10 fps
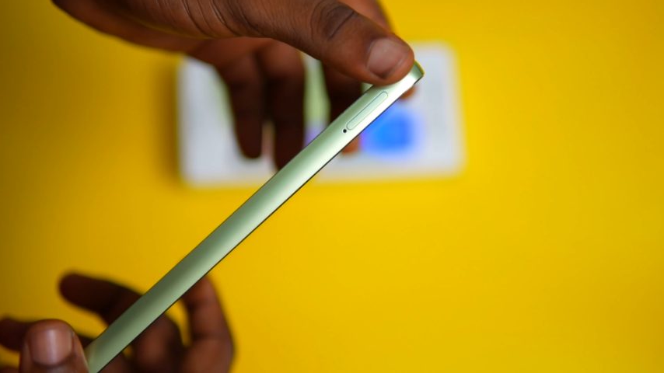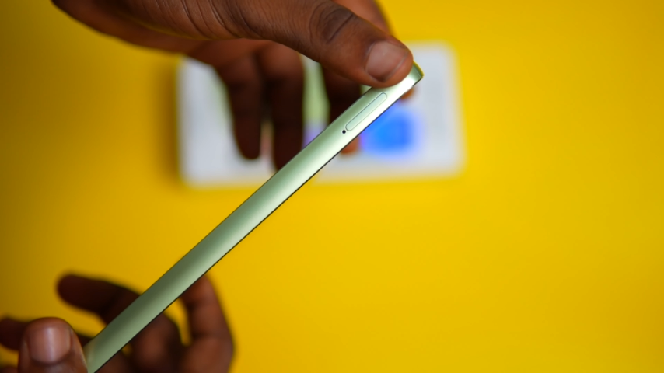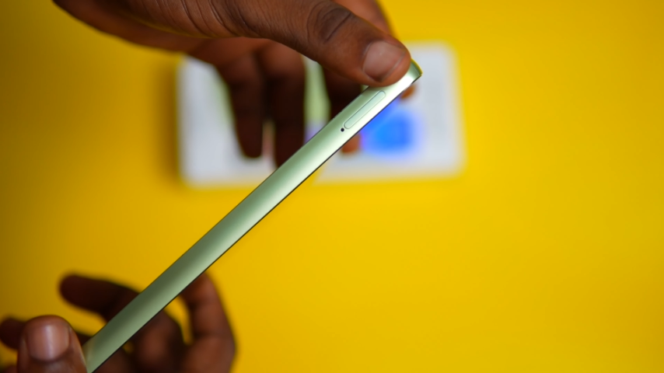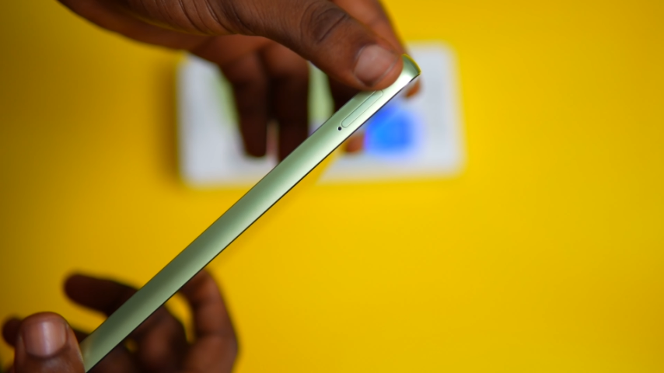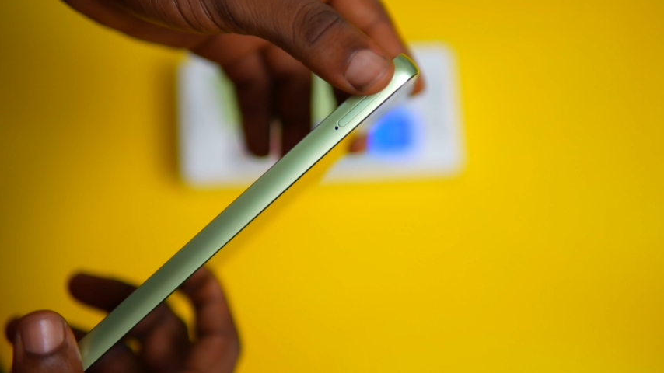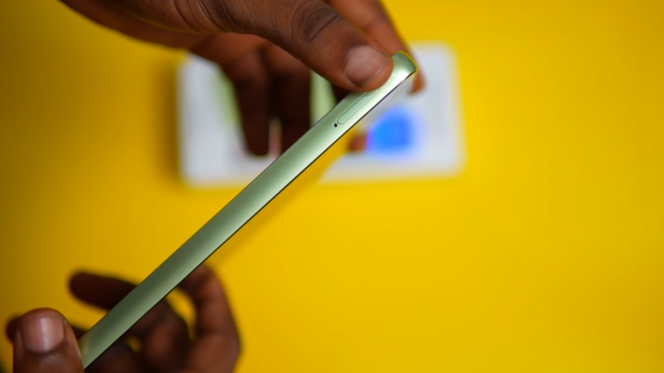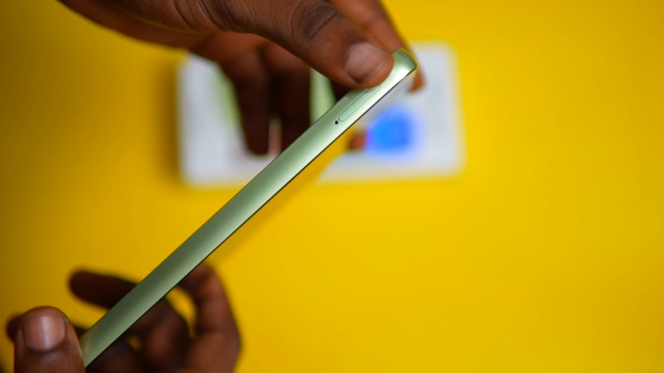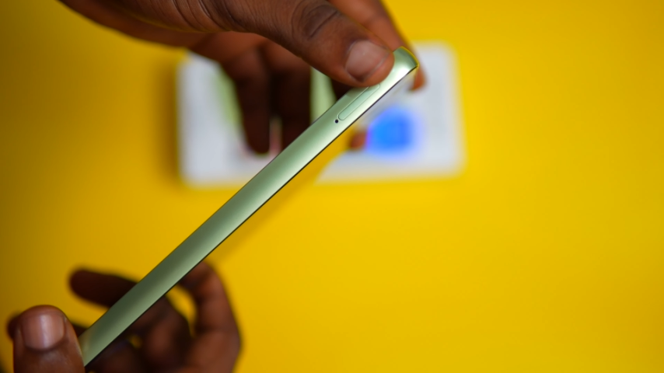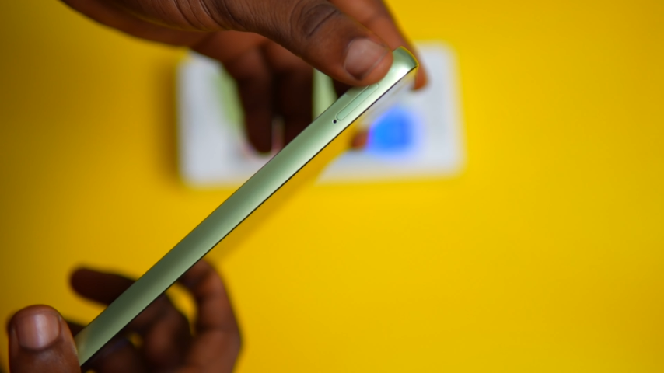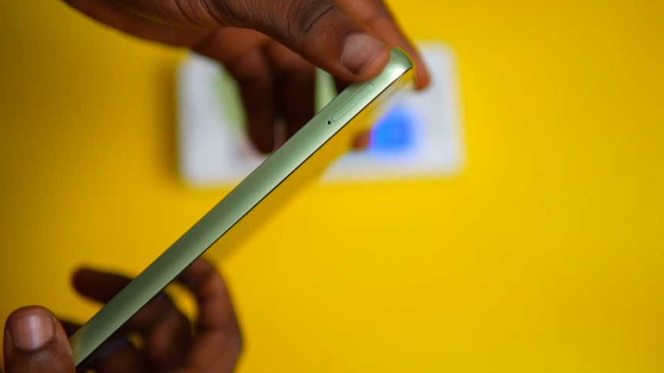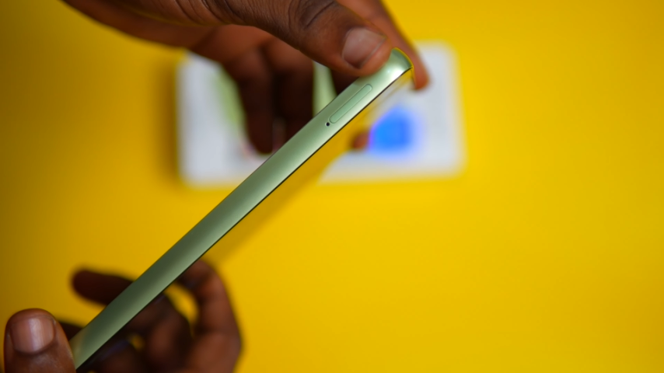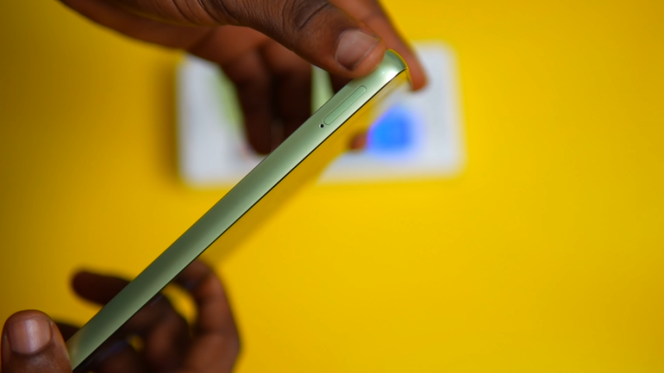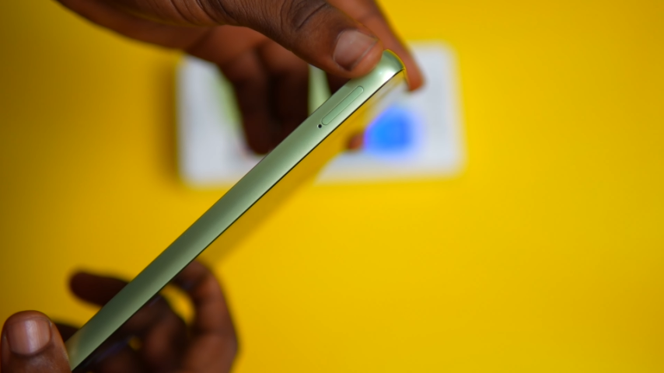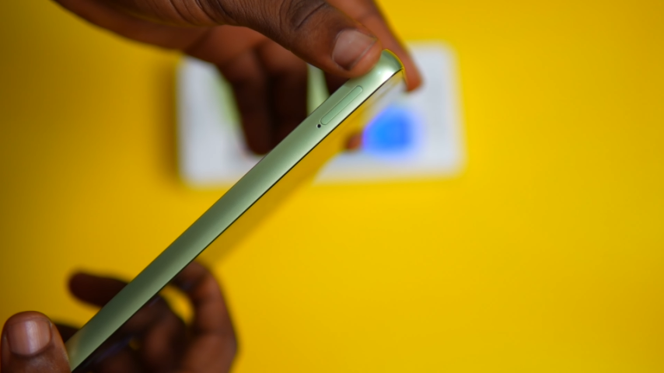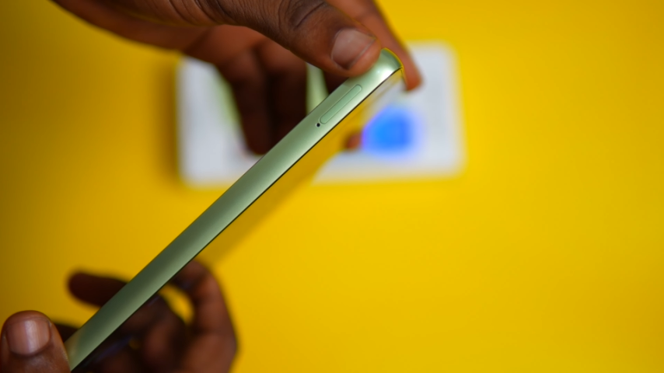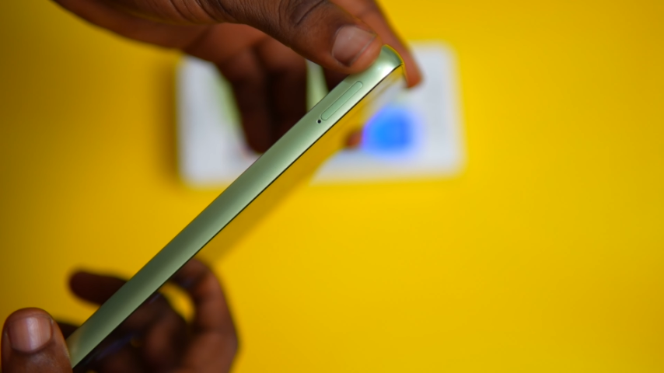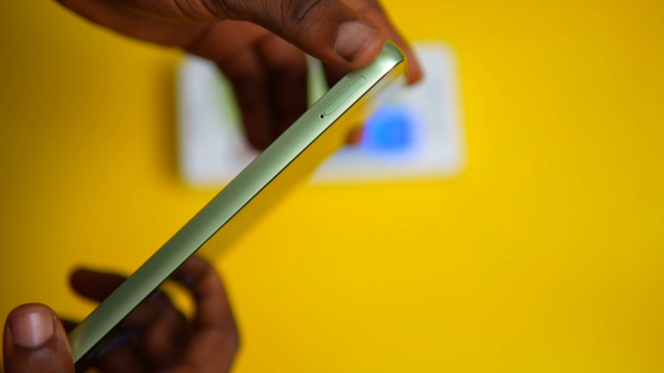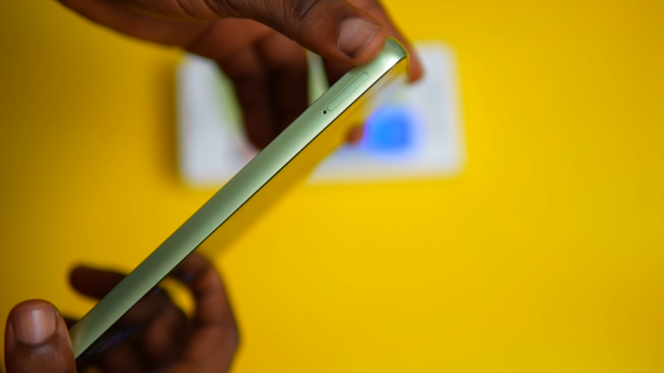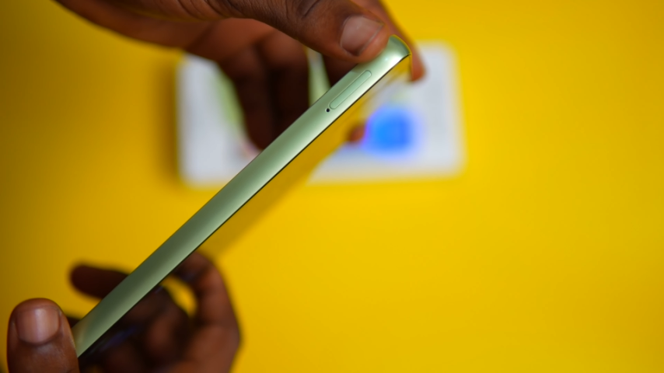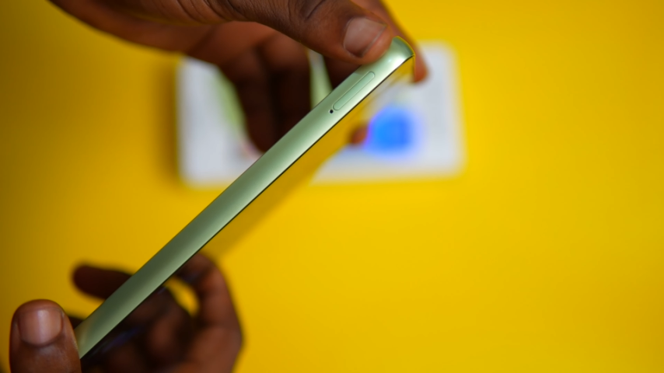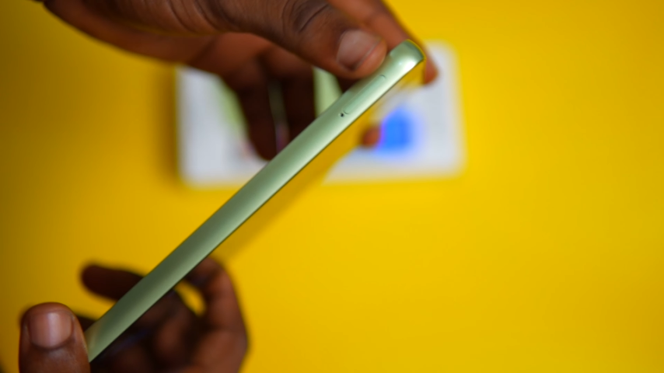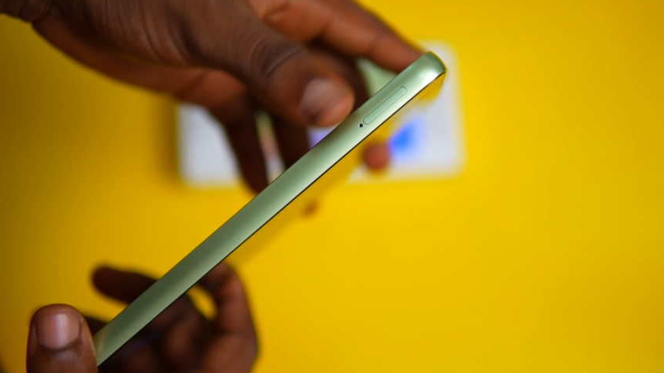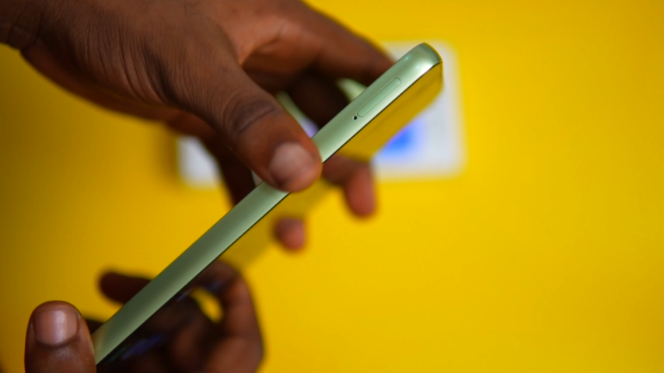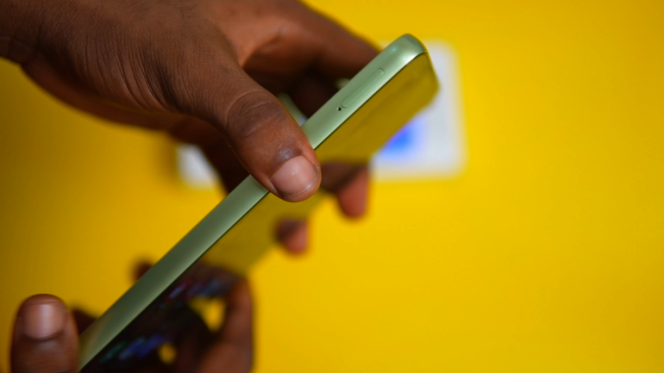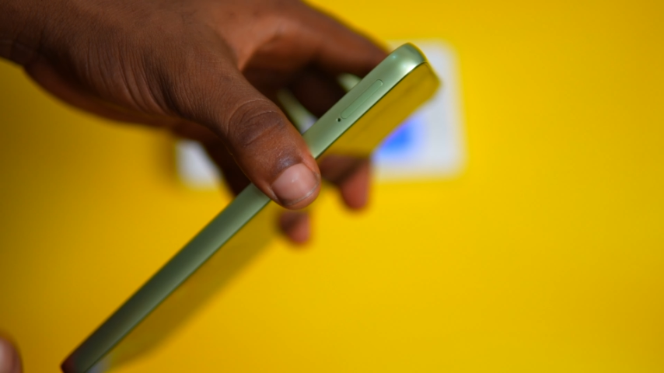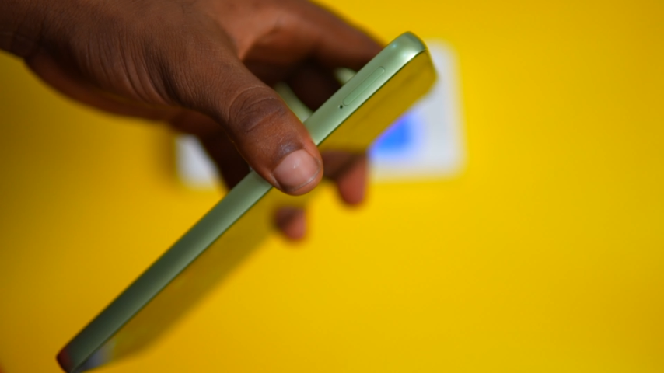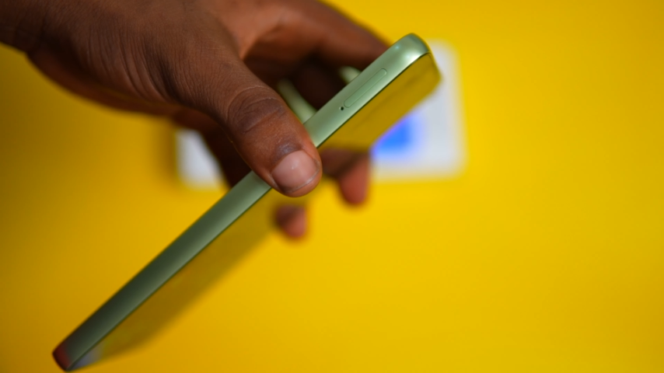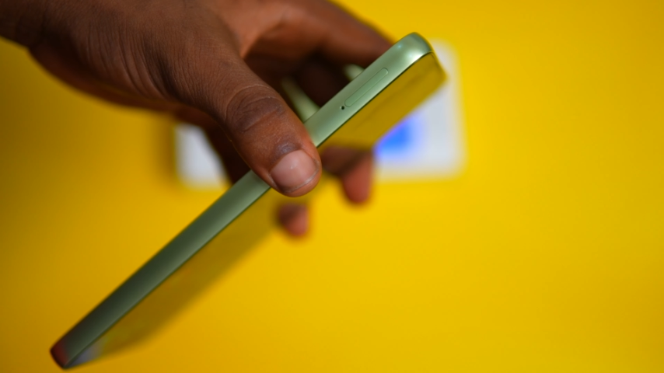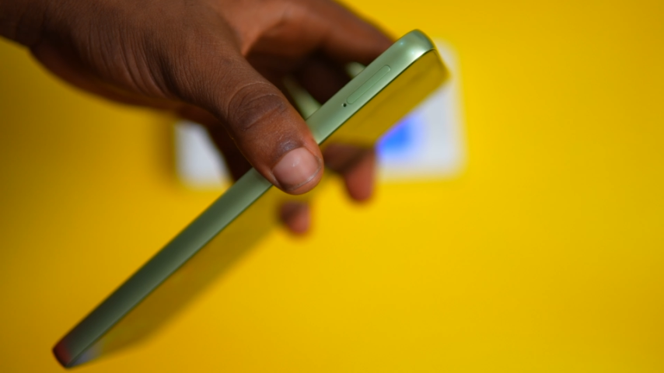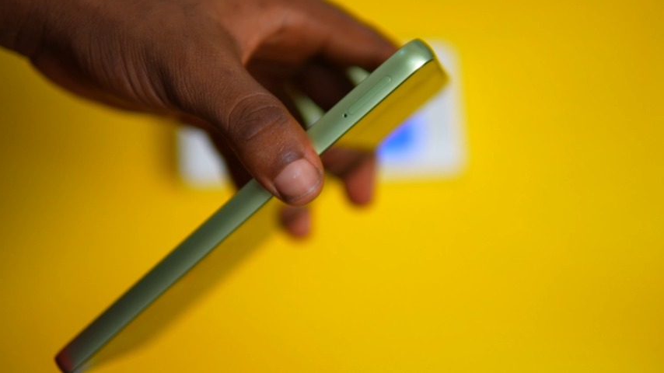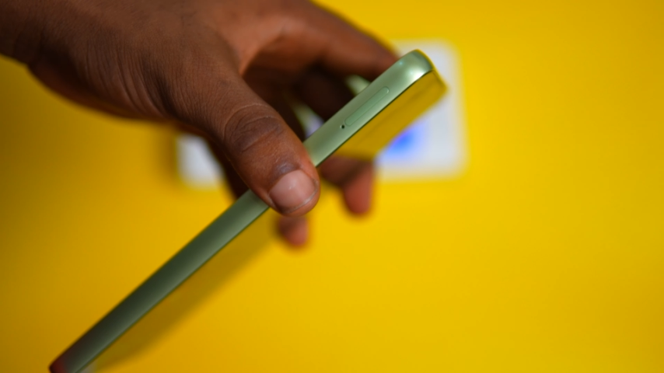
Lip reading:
(no speaker visible)